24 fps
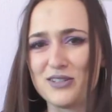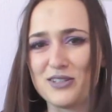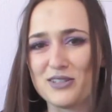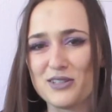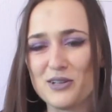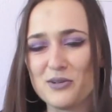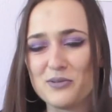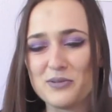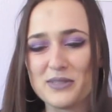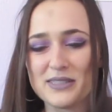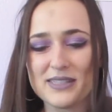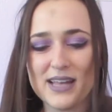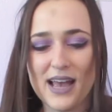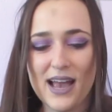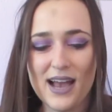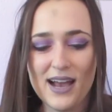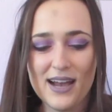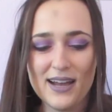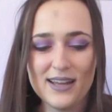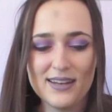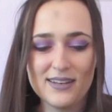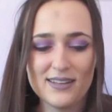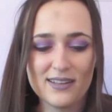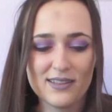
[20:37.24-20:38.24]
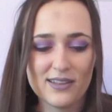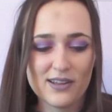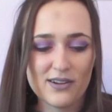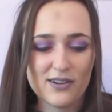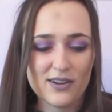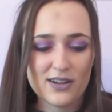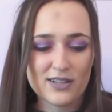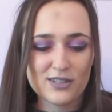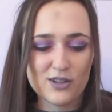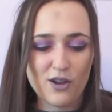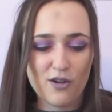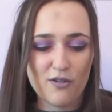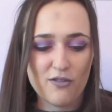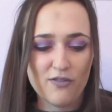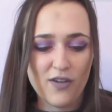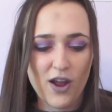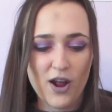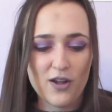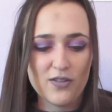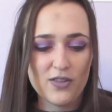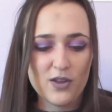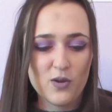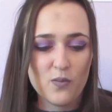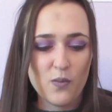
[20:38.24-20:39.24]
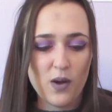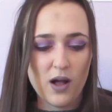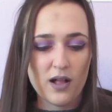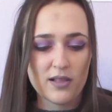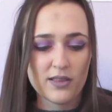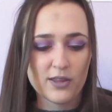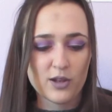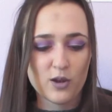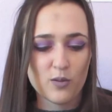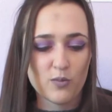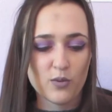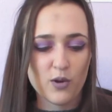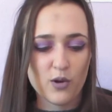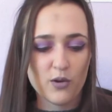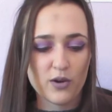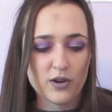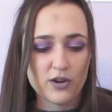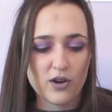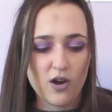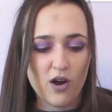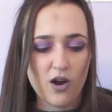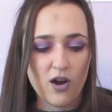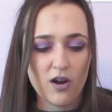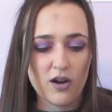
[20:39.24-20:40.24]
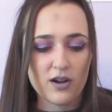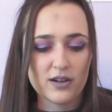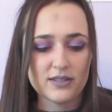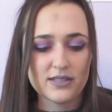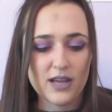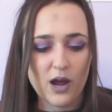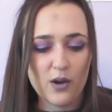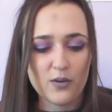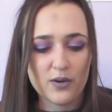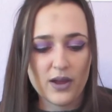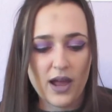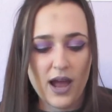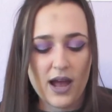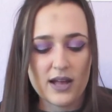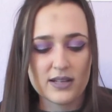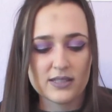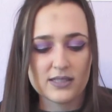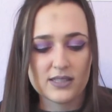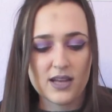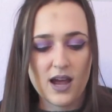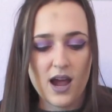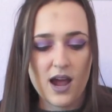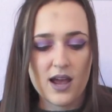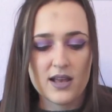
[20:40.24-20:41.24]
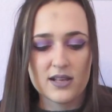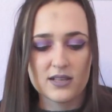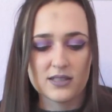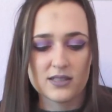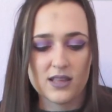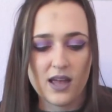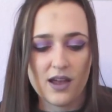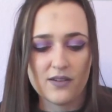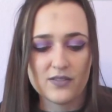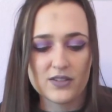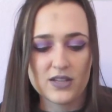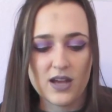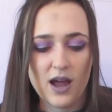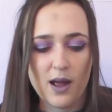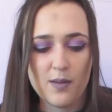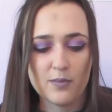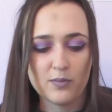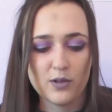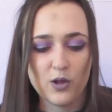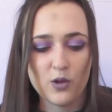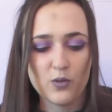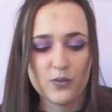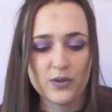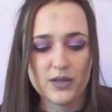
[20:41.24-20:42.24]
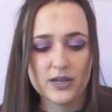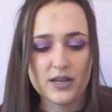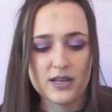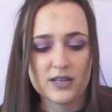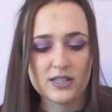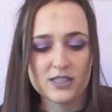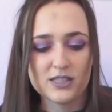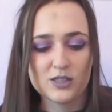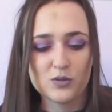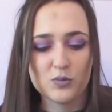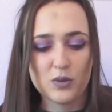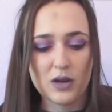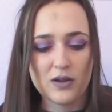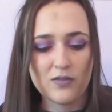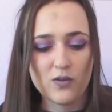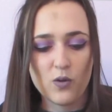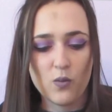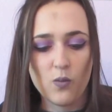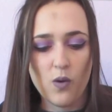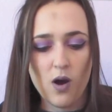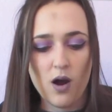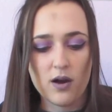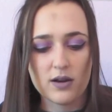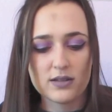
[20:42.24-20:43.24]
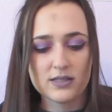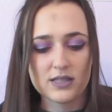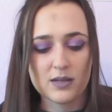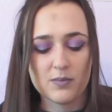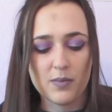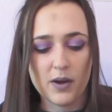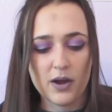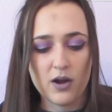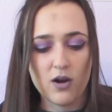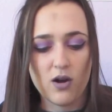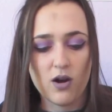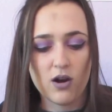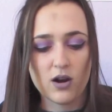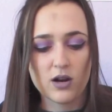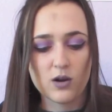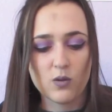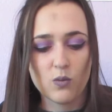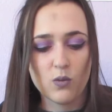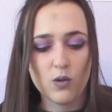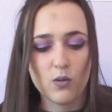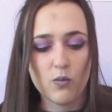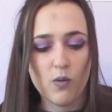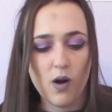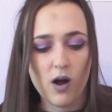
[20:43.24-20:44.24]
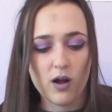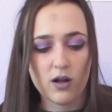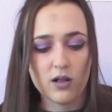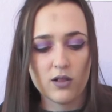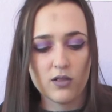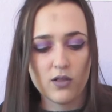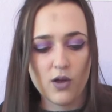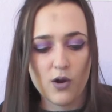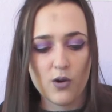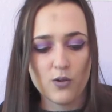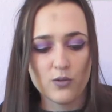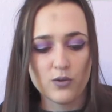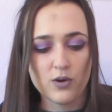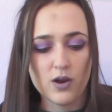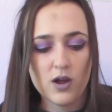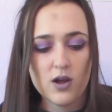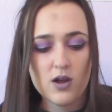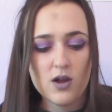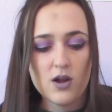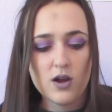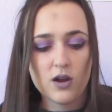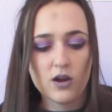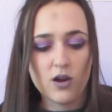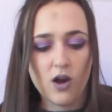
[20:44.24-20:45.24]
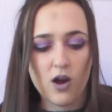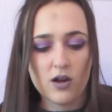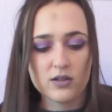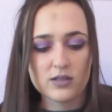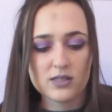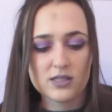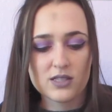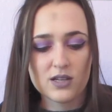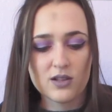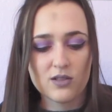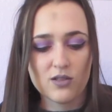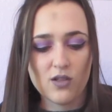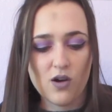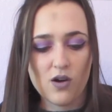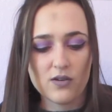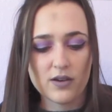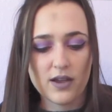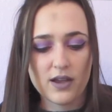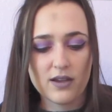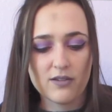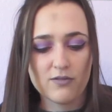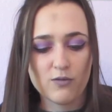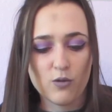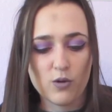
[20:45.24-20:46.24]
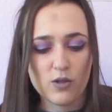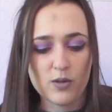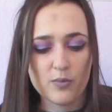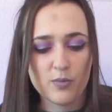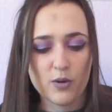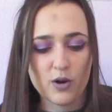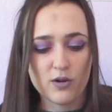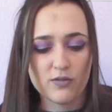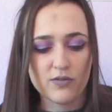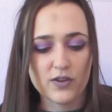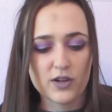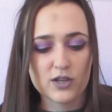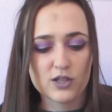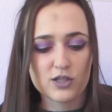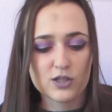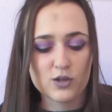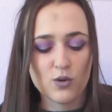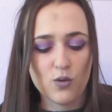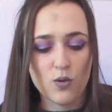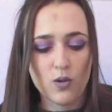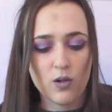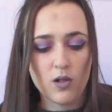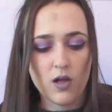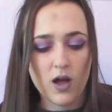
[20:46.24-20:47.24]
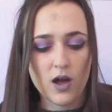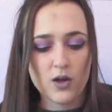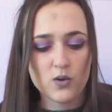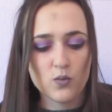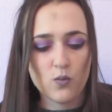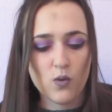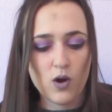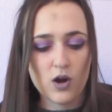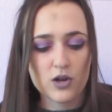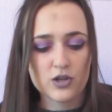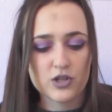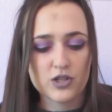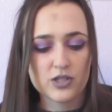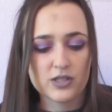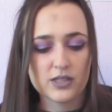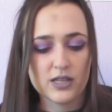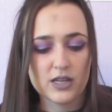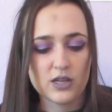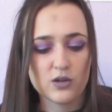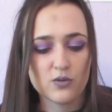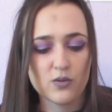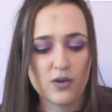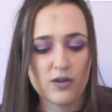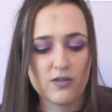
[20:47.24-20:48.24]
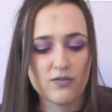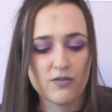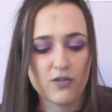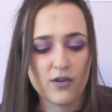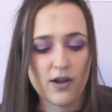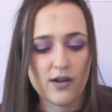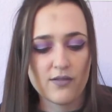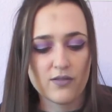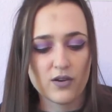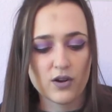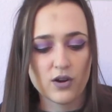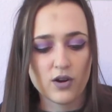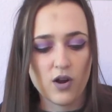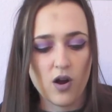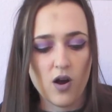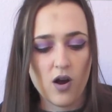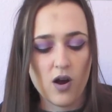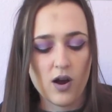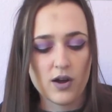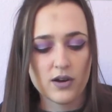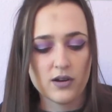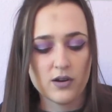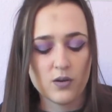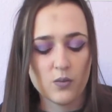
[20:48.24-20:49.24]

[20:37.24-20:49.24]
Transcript: so sad. The lyrics are fairly well, little broken heart, downcast eyes, lifetime loneliness. Whatever walks in my heart will walk alone. Constant longing for the perfect soul, unwashed scenery forever gone.